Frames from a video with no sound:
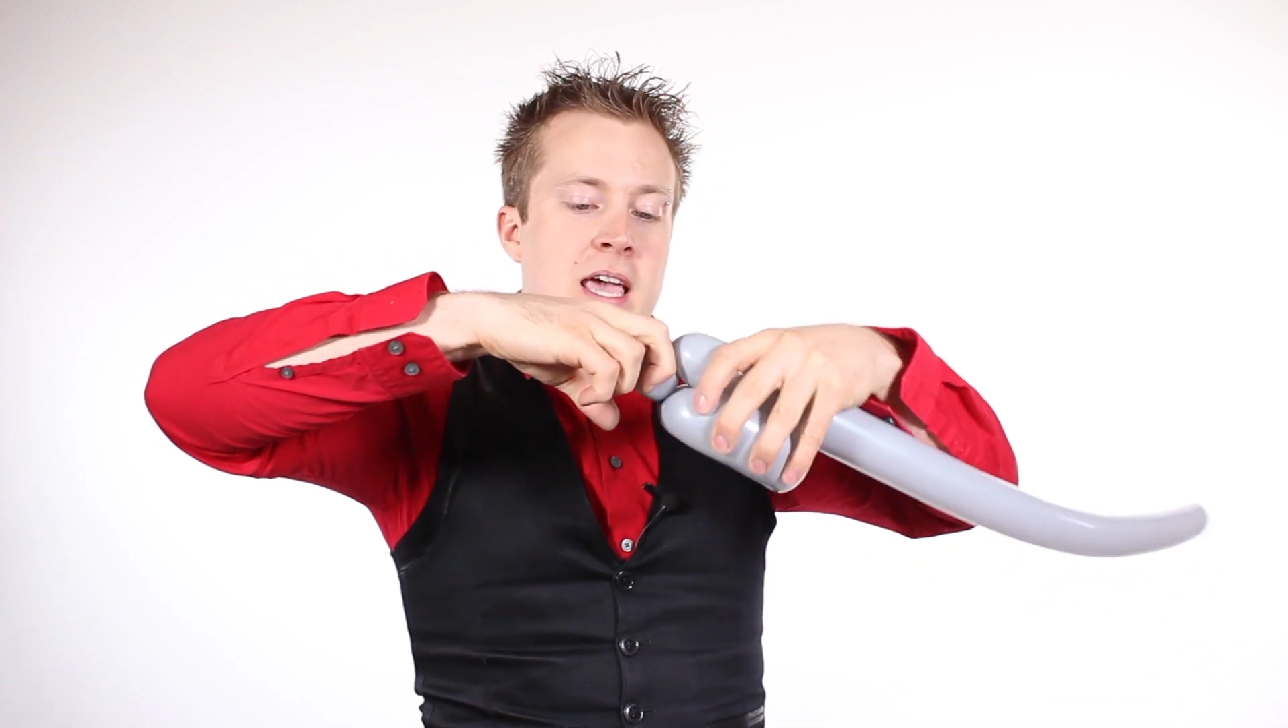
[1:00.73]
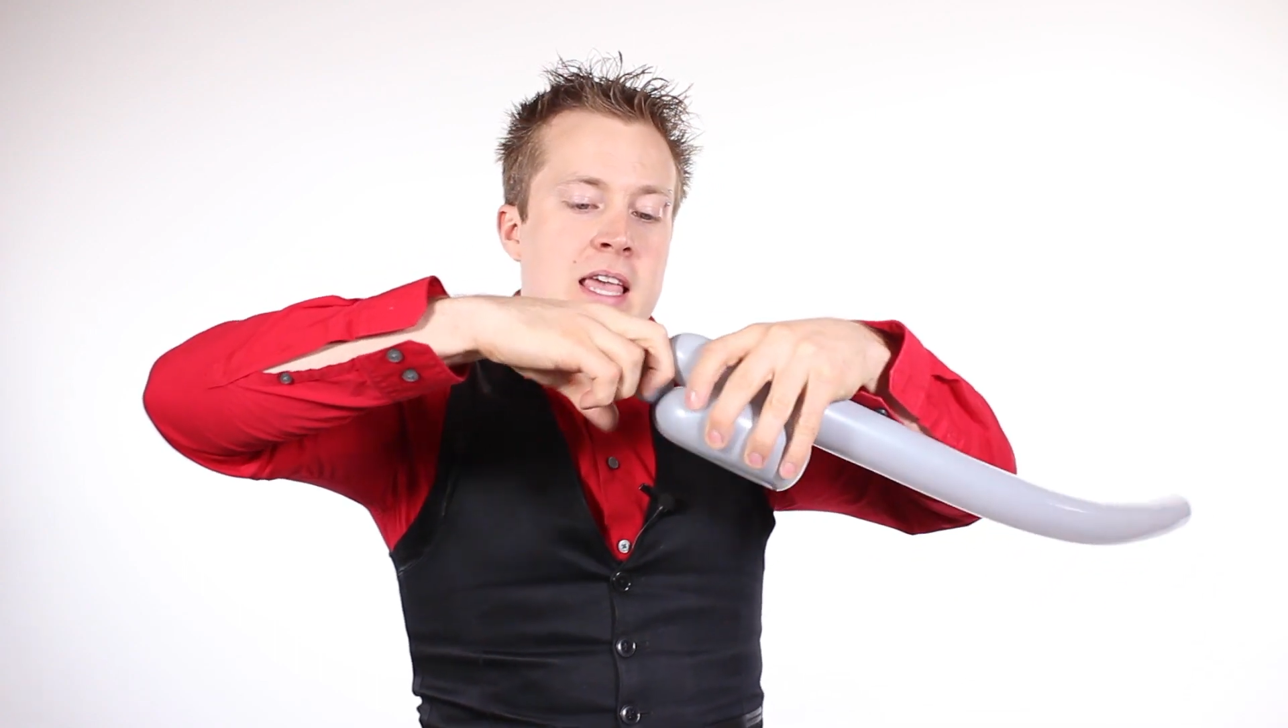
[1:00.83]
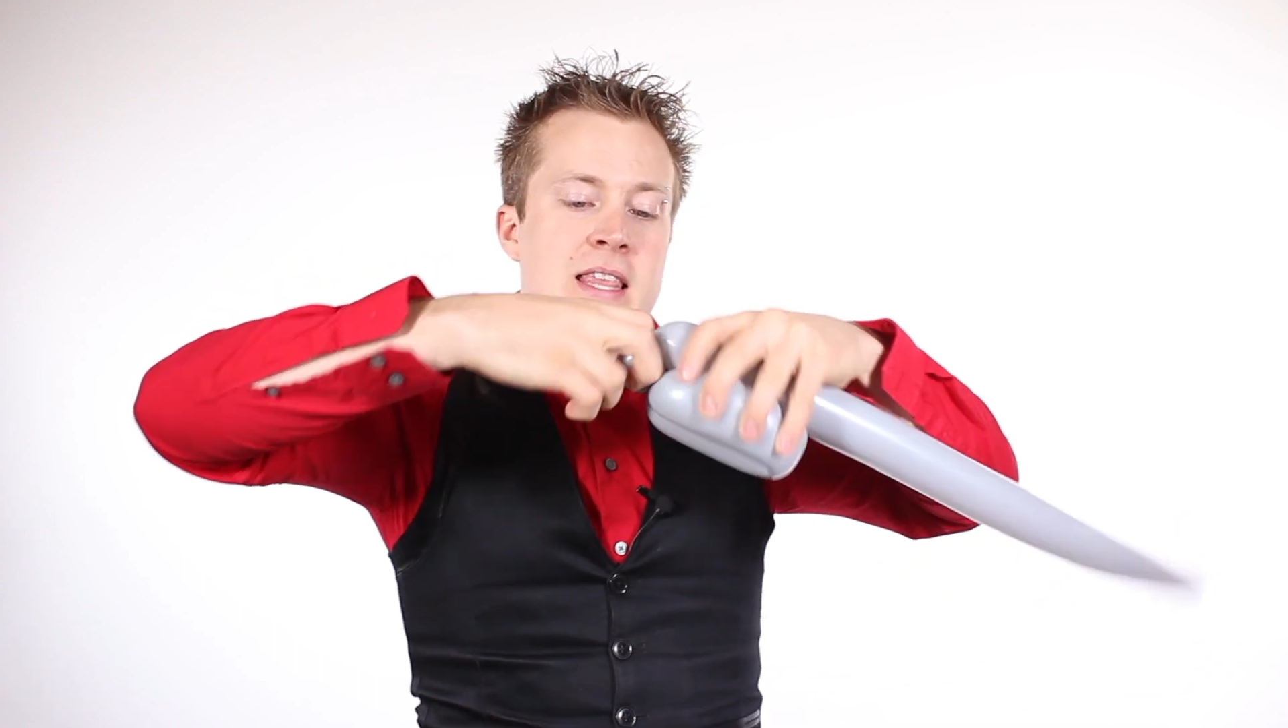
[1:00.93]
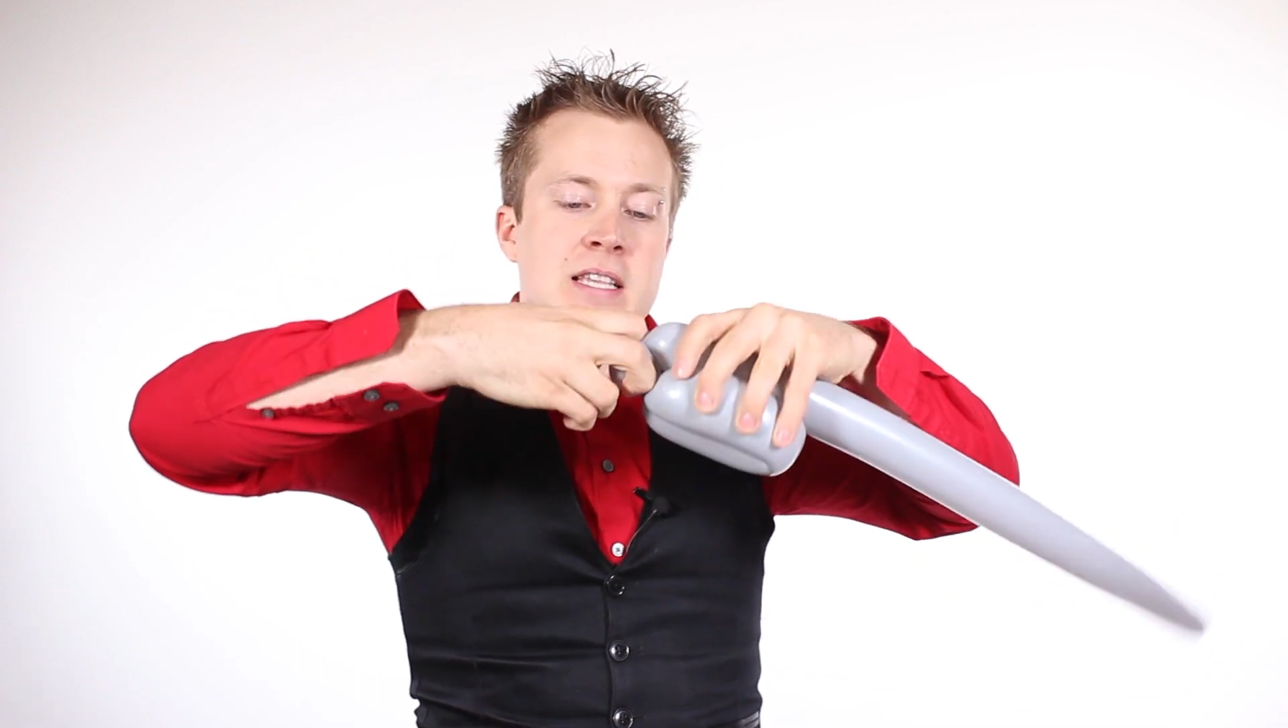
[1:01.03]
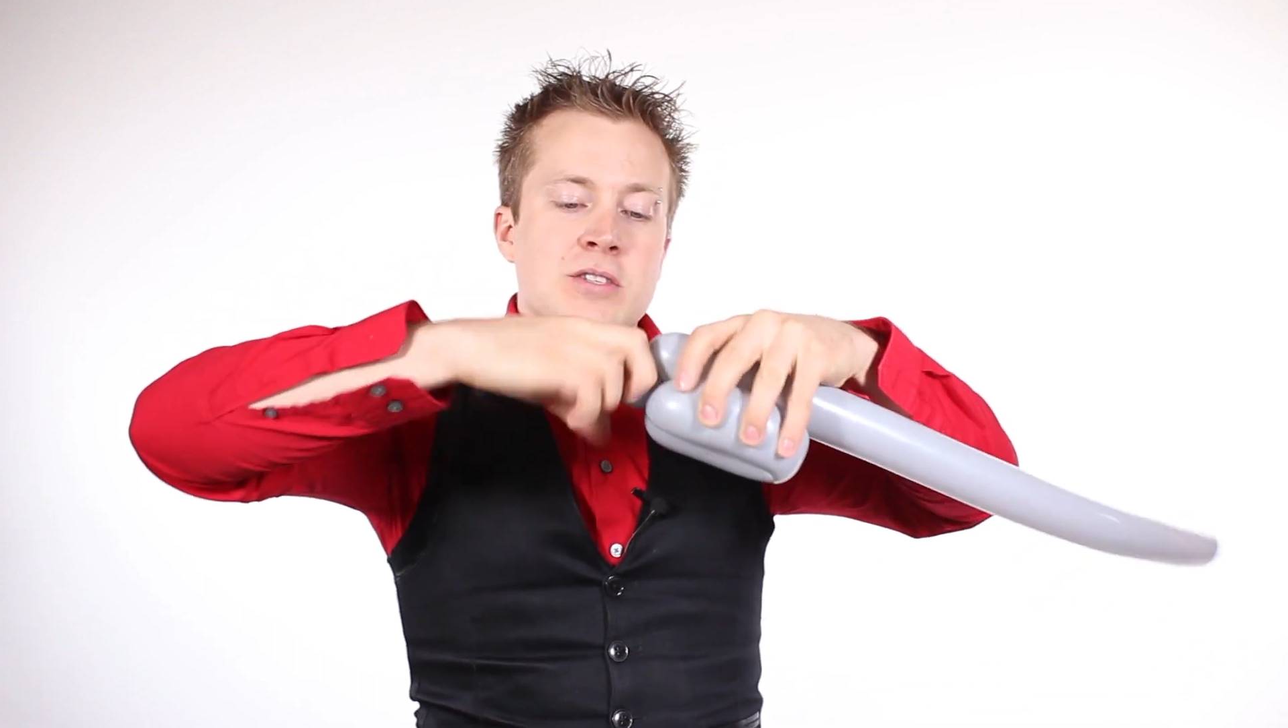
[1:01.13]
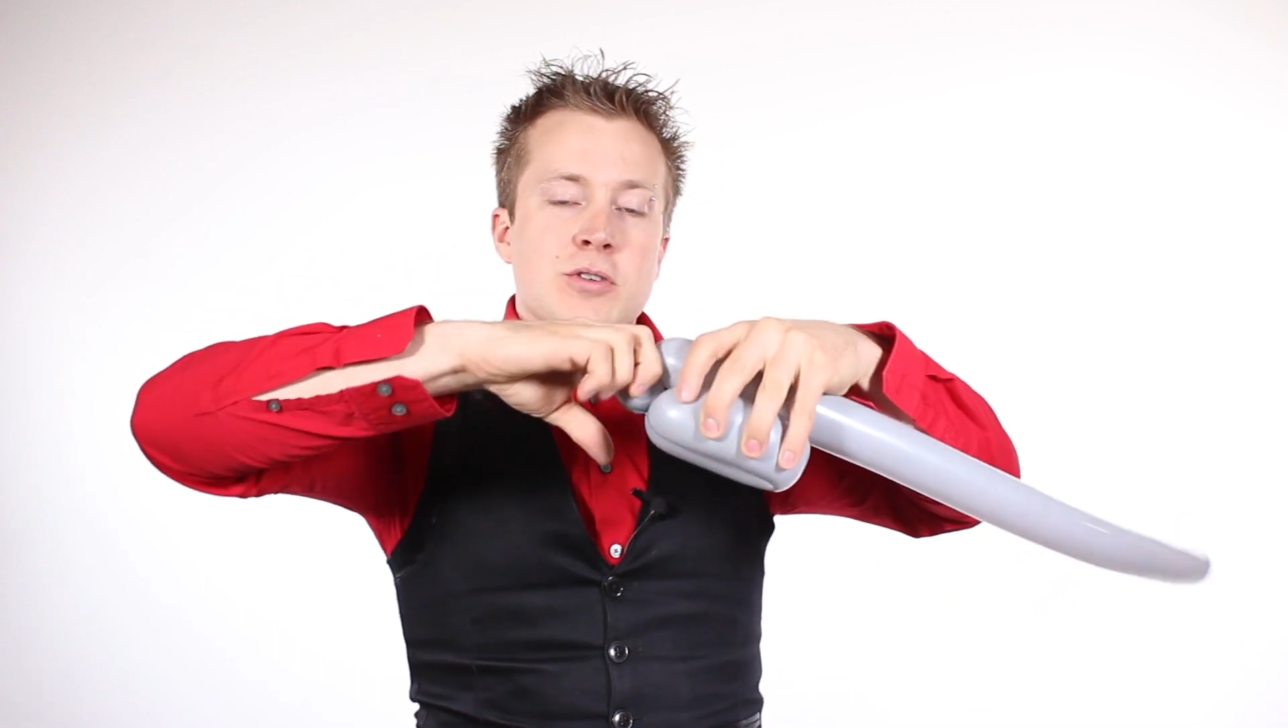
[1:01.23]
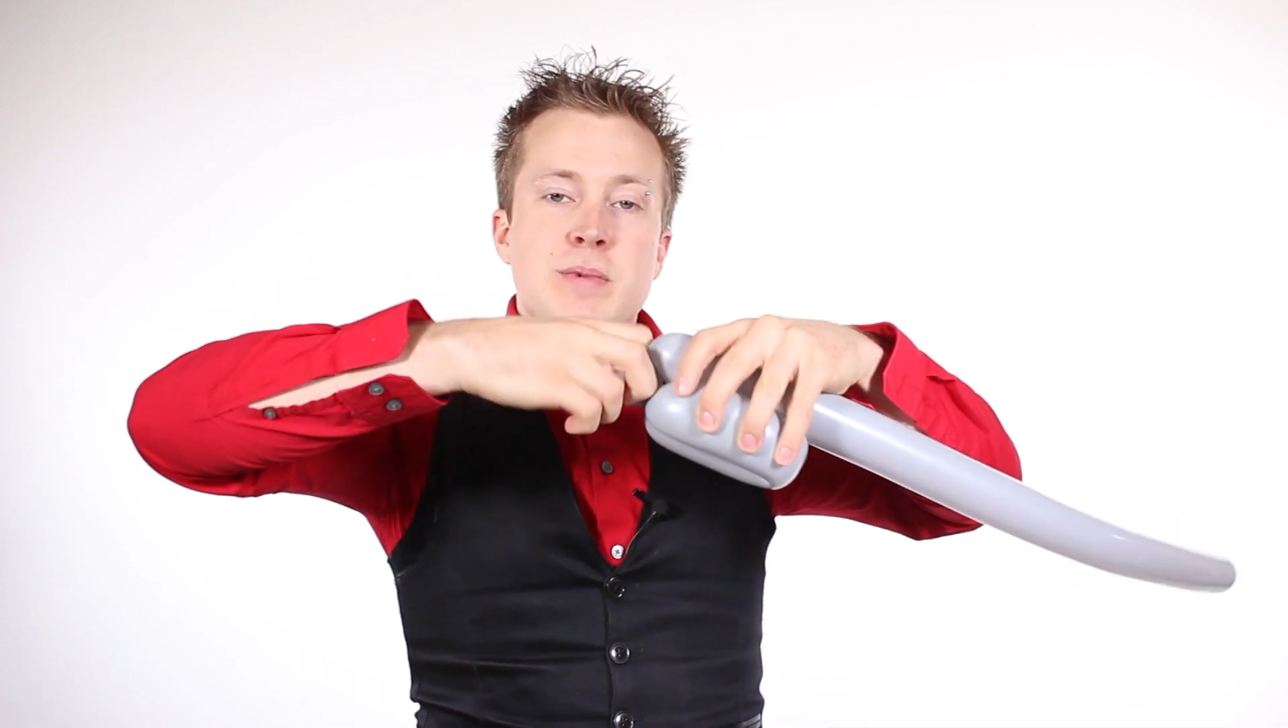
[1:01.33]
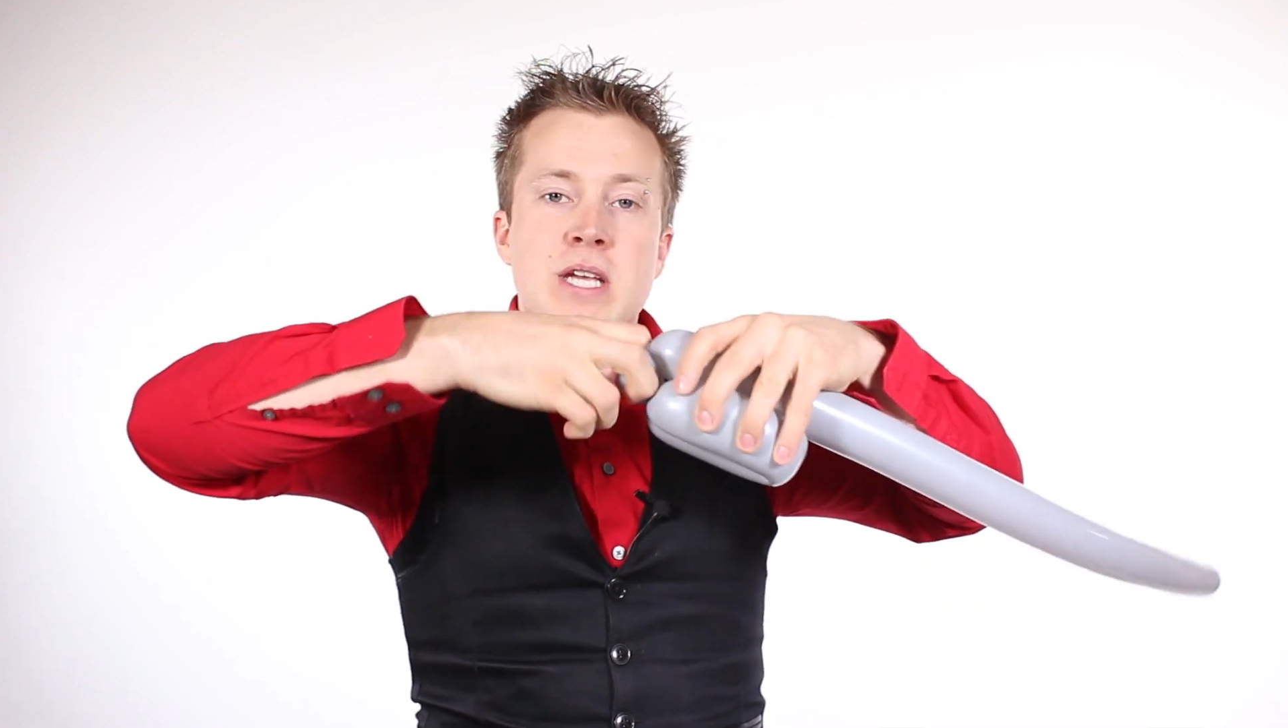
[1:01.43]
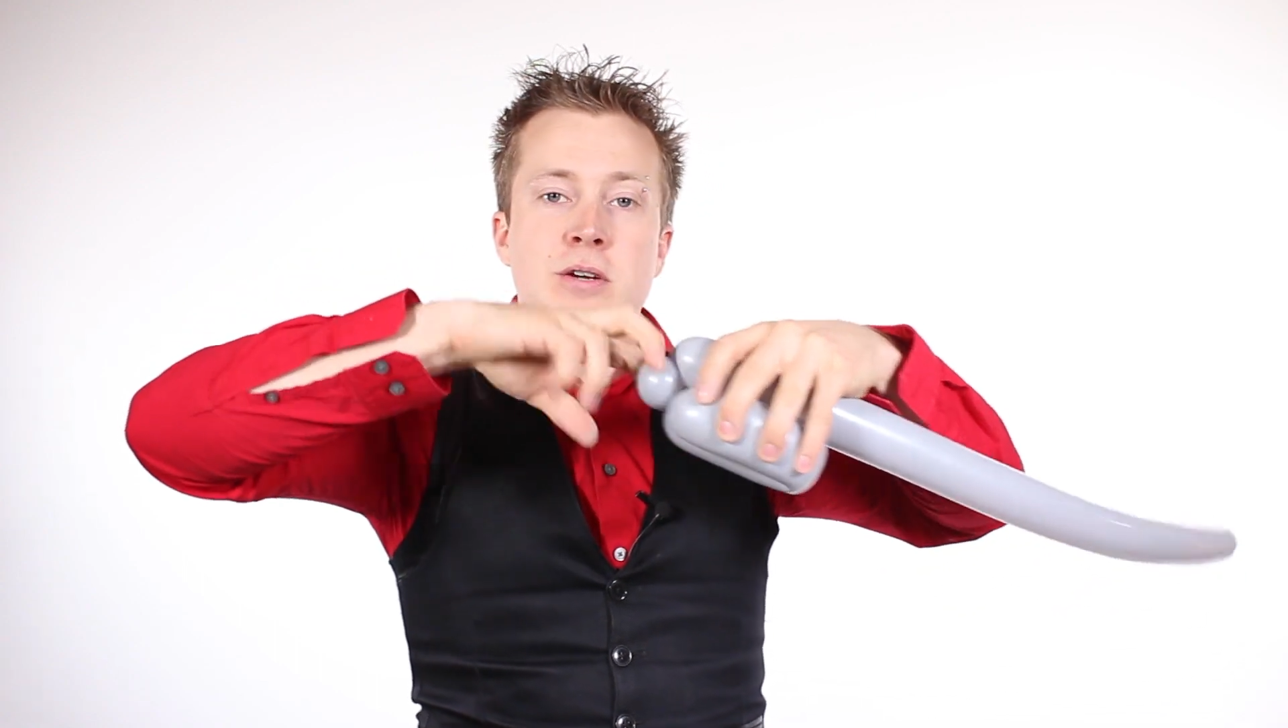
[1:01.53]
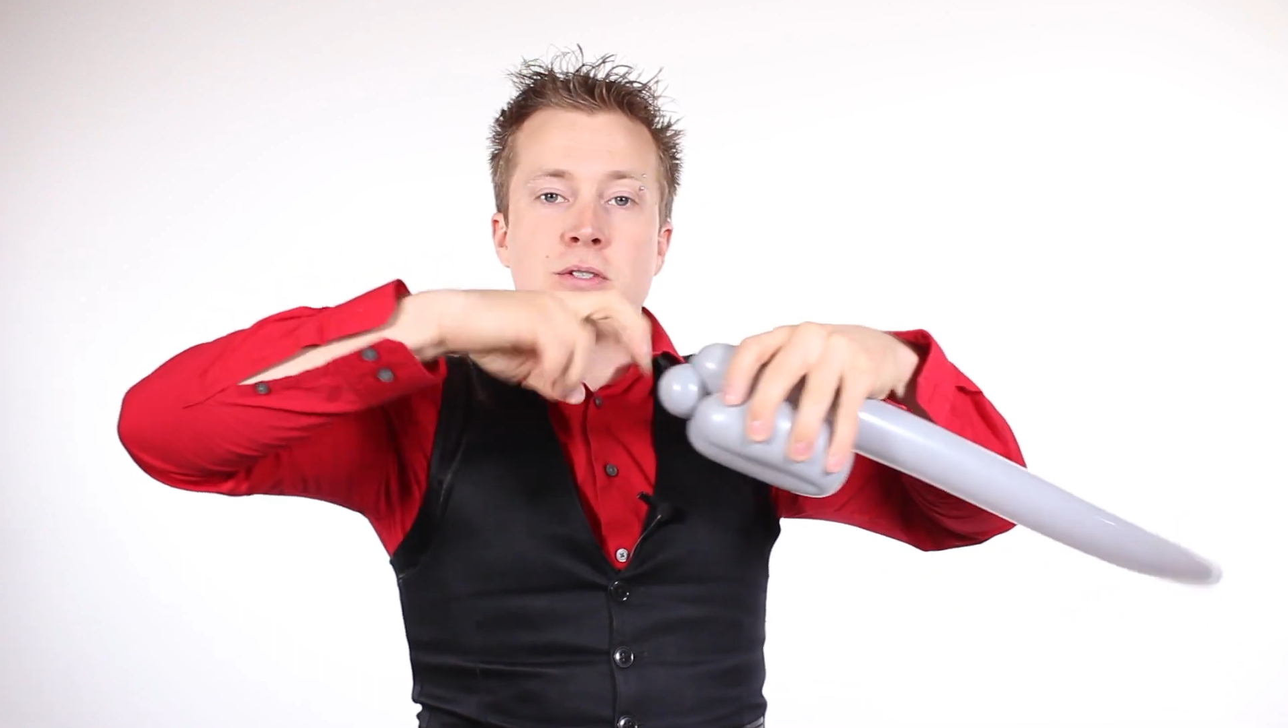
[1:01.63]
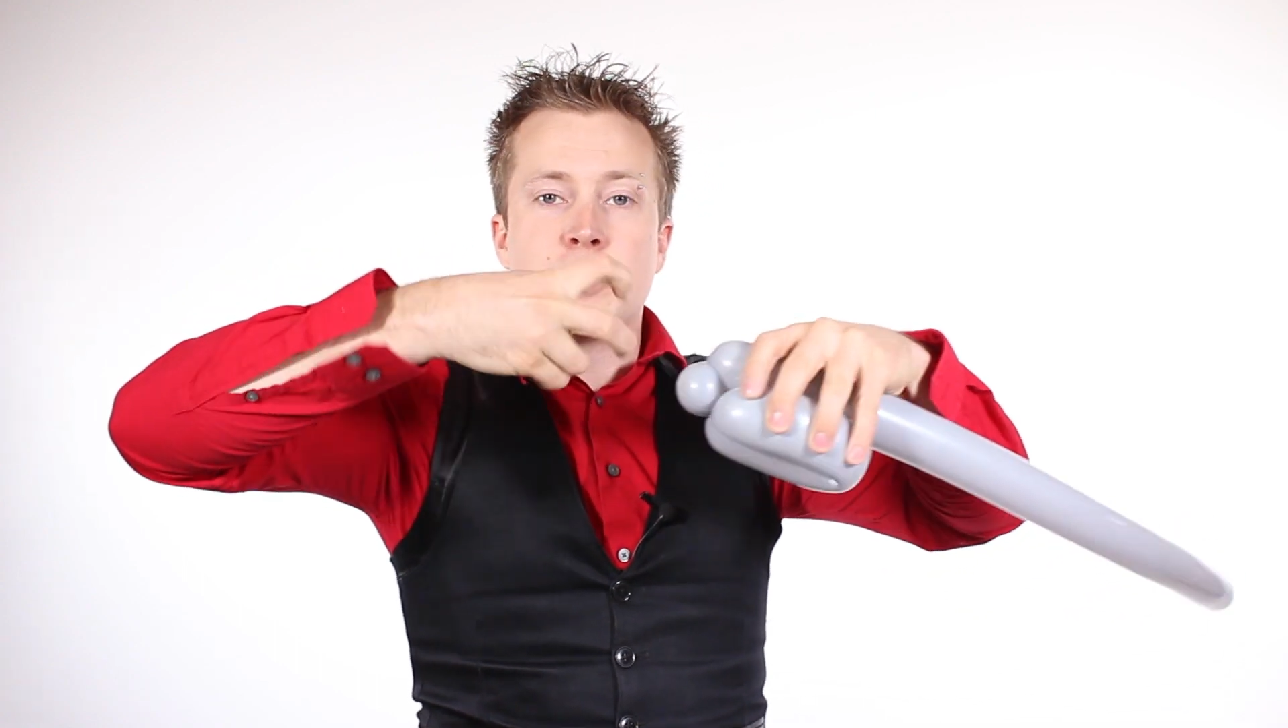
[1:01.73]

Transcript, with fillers: and that's going to be your